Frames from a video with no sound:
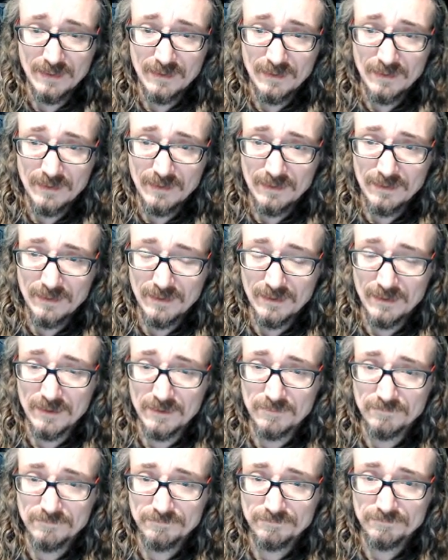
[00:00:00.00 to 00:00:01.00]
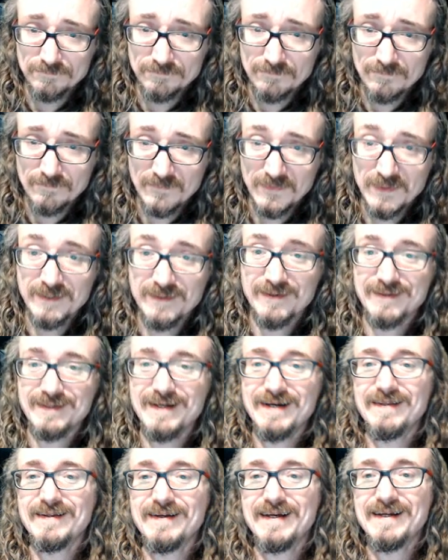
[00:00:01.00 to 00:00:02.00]
Uh, you know, on the
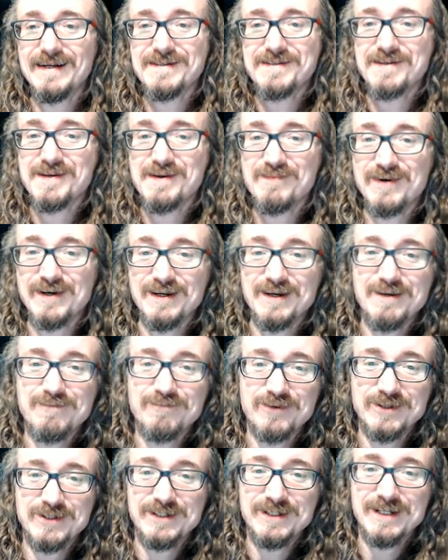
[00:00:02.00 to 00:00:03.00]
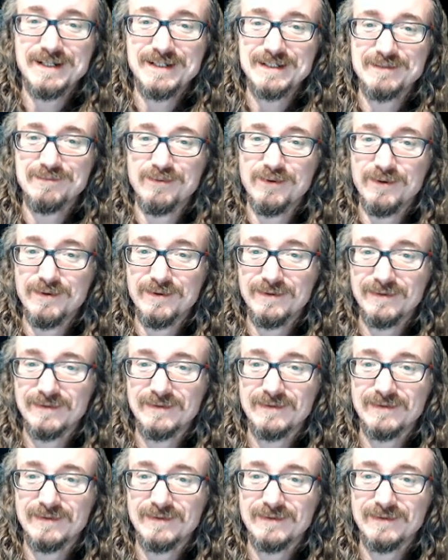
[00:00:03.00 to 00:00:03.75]
other hand, it's somewhat unpredictable